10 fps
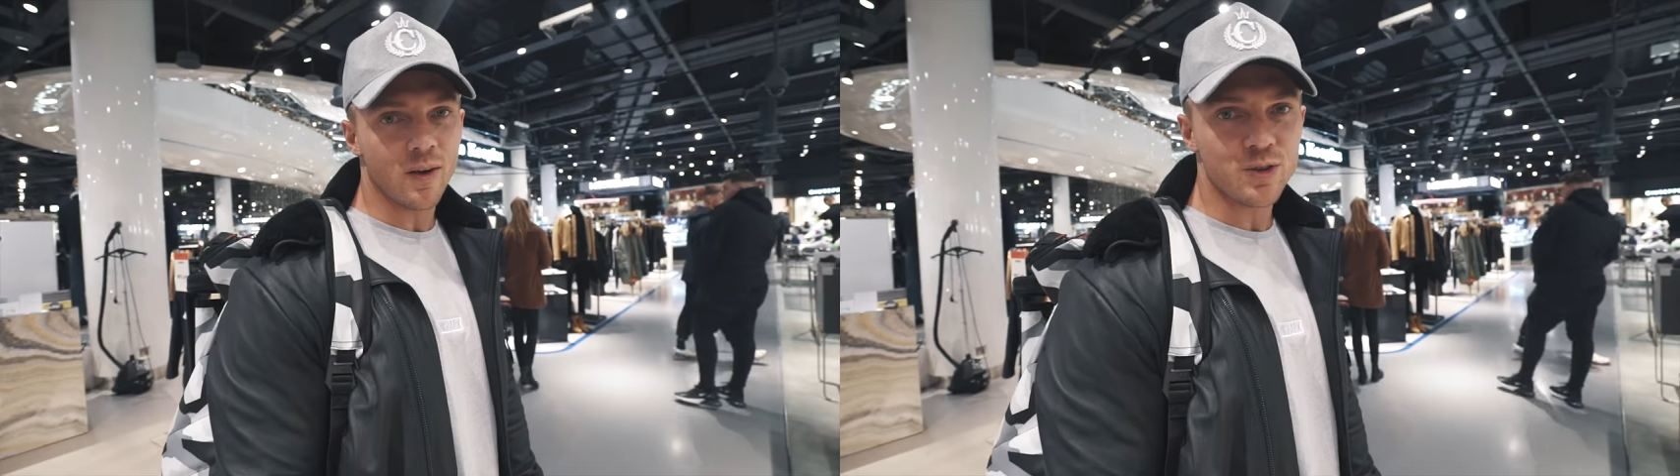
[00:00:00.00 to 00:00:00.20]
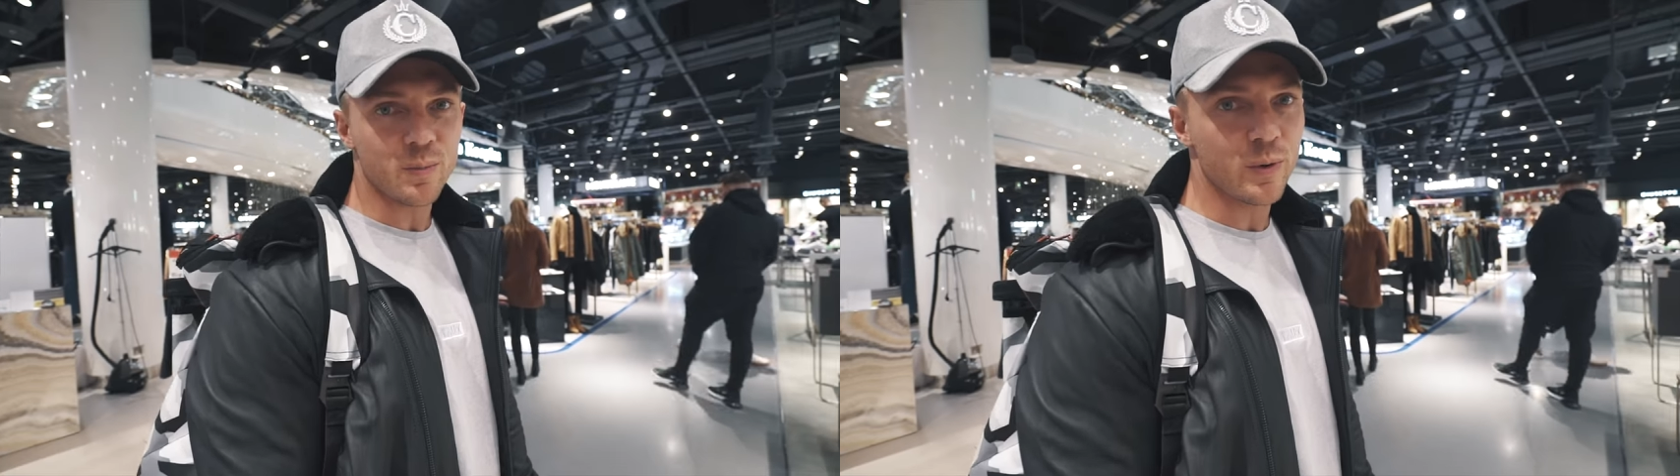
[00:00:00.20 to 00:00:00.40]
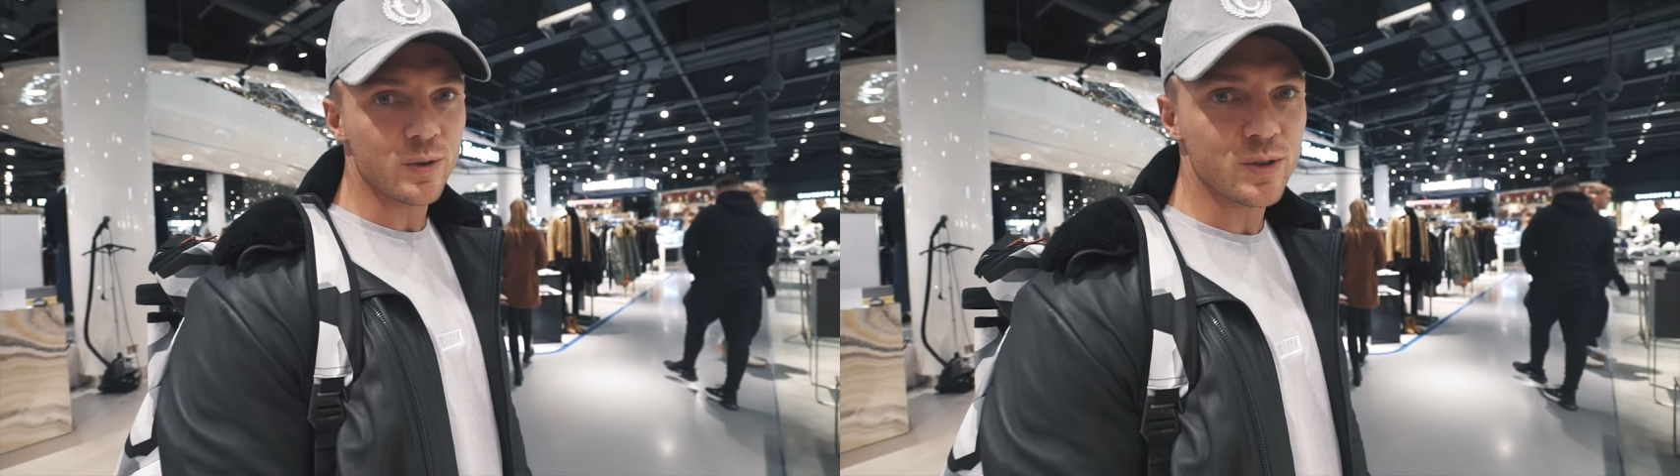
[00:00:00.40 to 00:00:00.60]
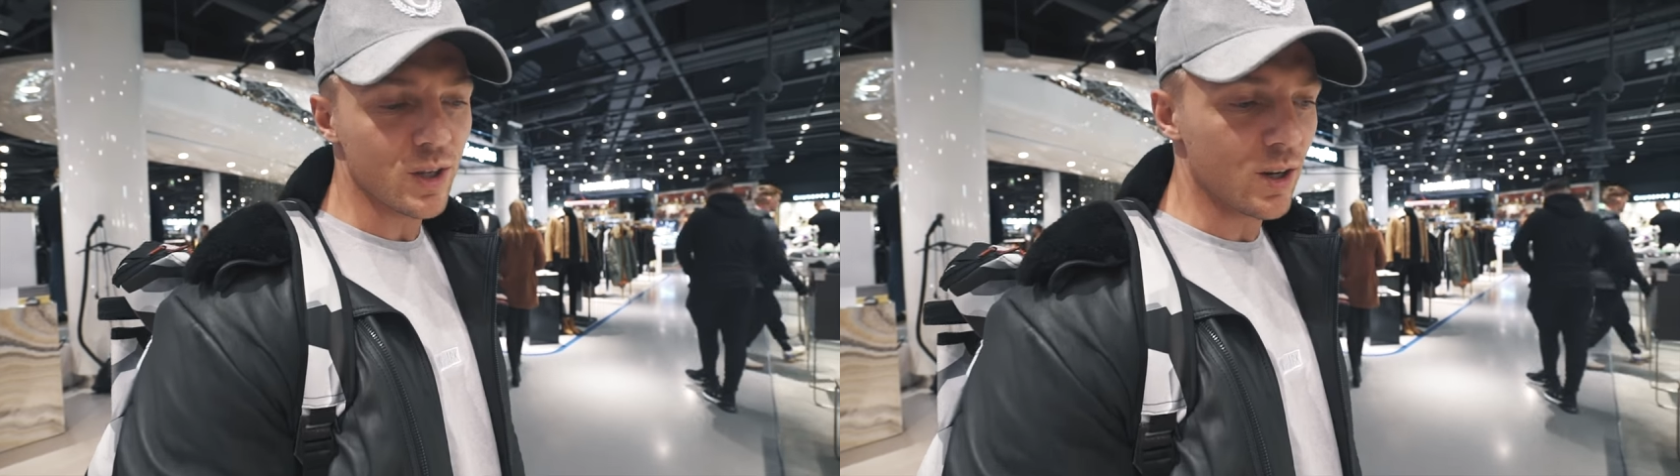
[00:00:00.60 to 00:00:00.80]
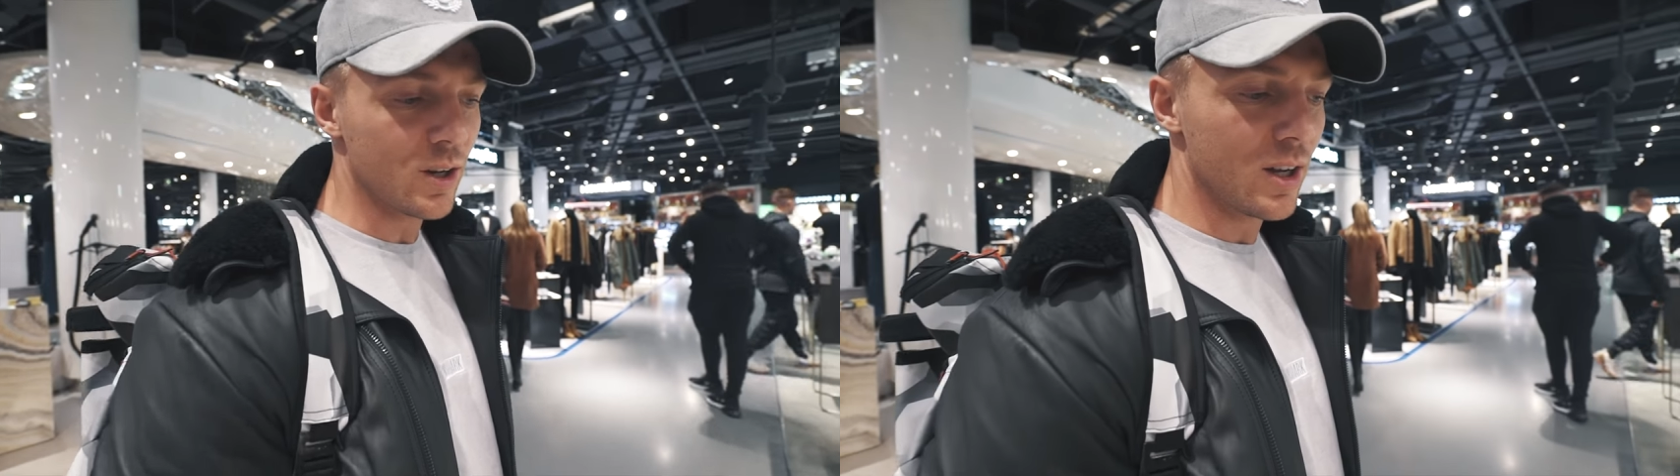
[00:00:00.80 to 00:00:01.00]
Ultra Boosts,
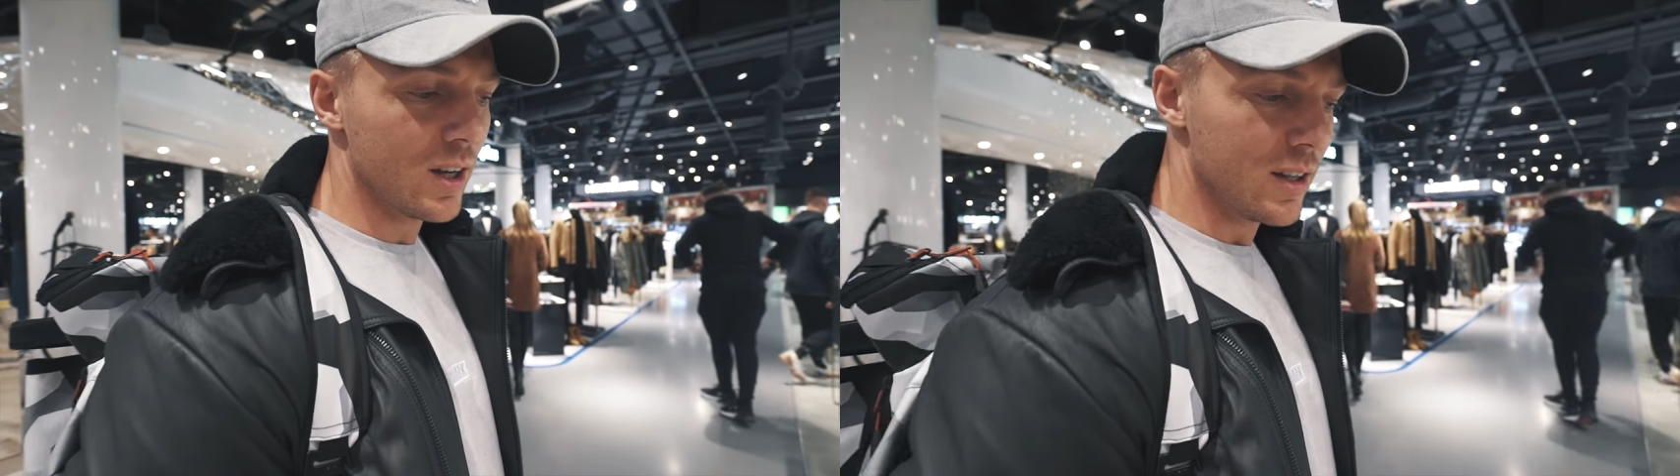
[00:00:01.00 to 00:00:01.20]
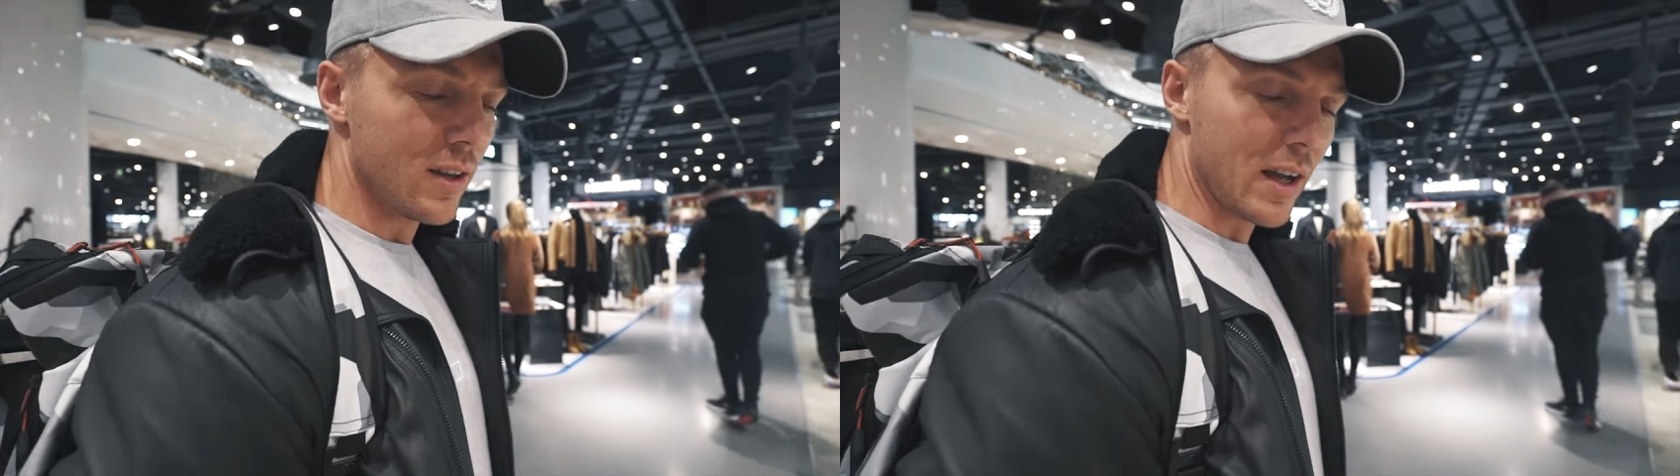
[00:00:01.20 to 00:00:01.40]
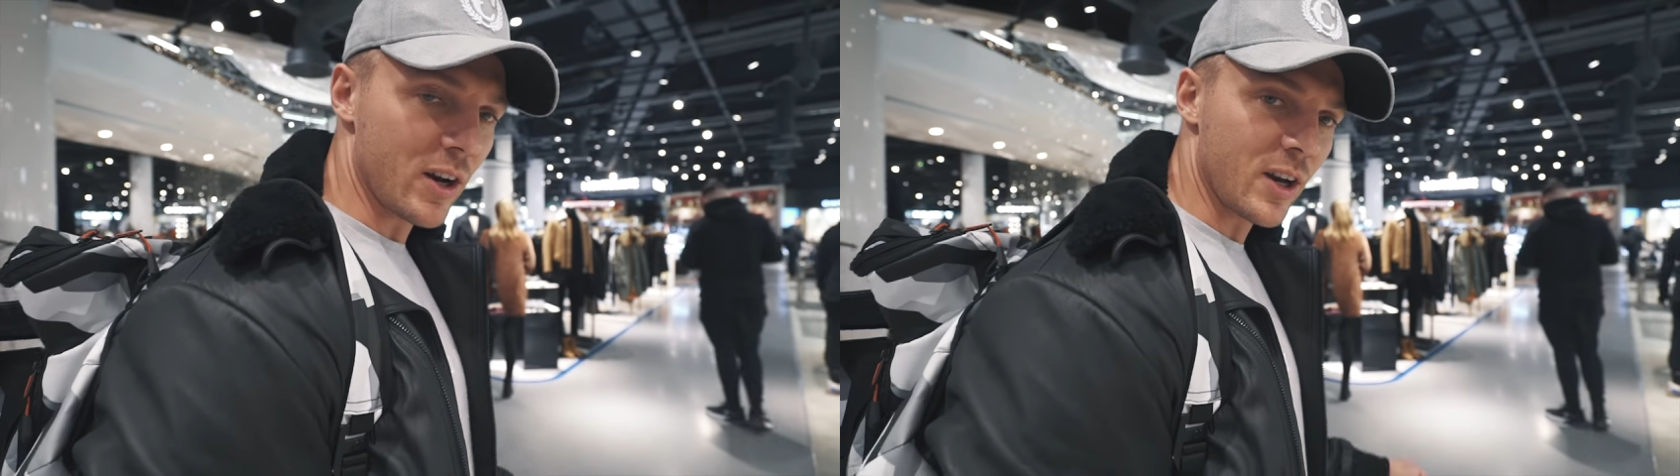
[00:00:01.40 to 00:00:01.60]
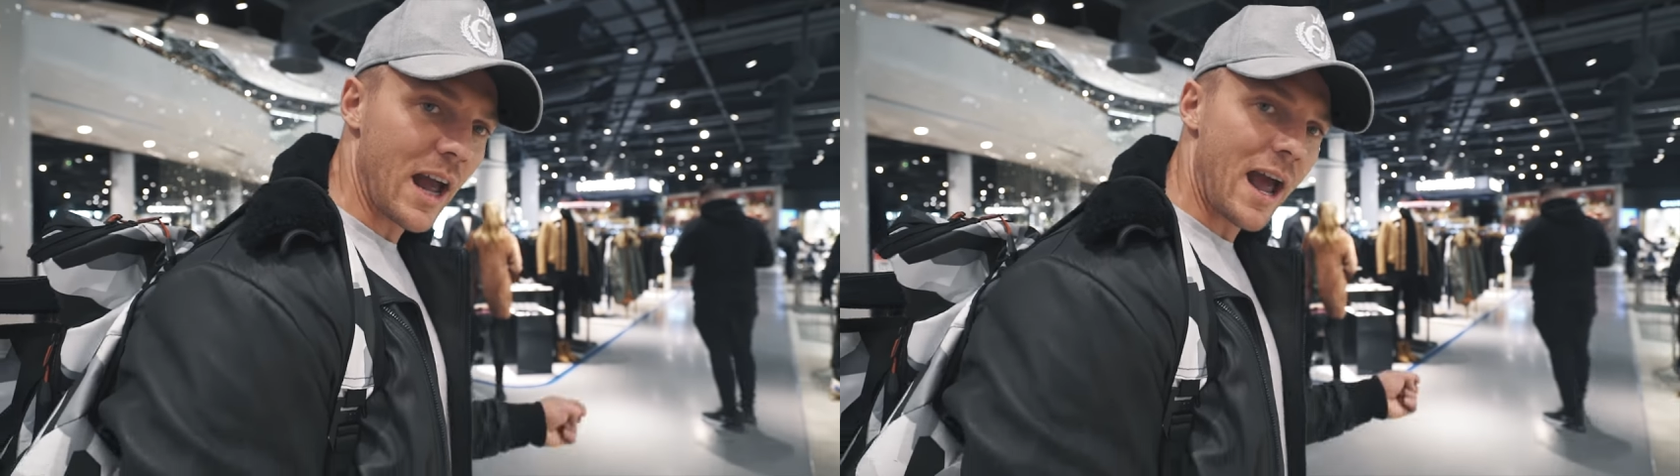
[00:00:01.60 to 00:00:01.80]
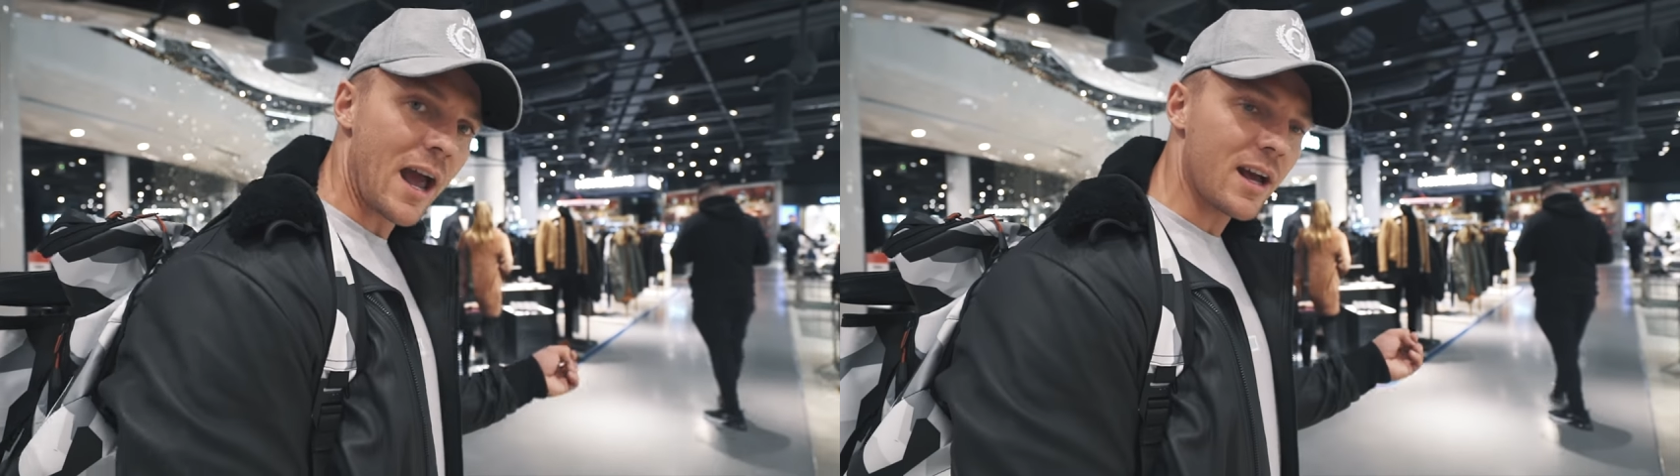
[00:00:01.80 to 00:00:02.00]
so they're going
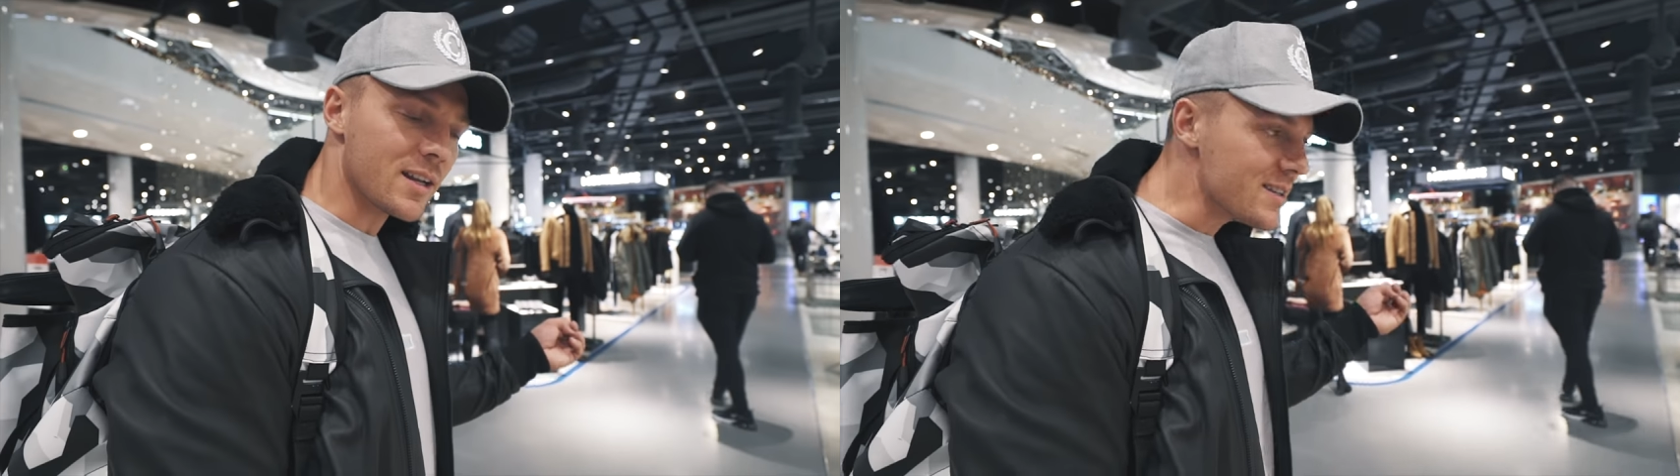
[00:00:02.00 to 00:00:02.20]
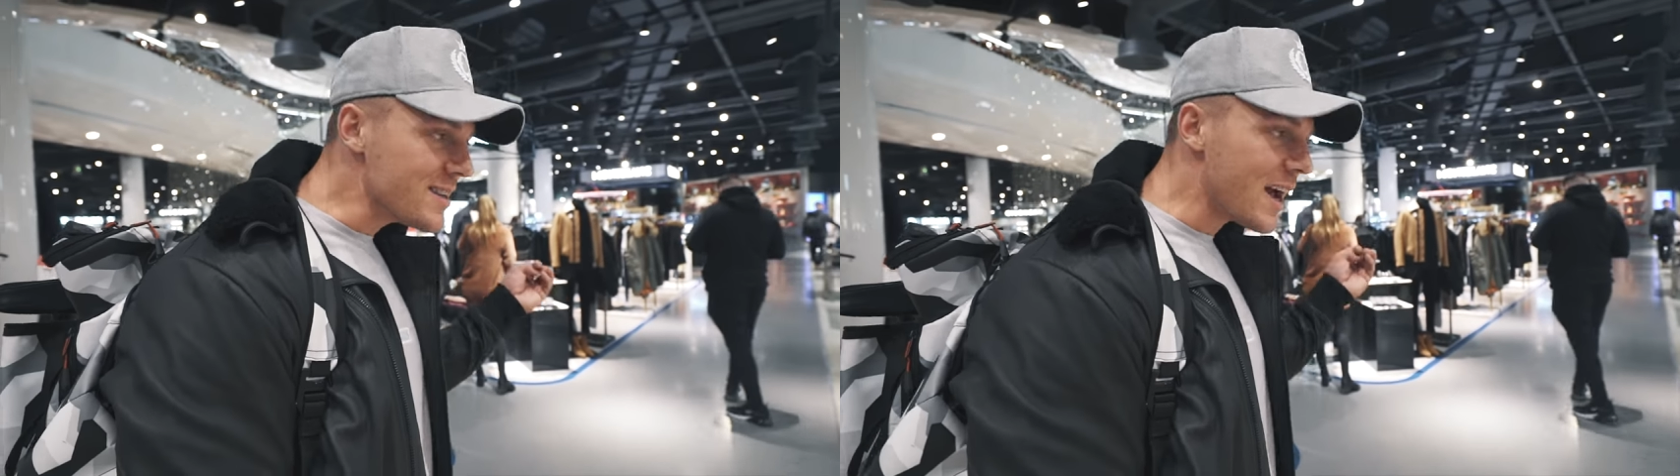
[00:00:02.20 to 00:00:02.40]
to add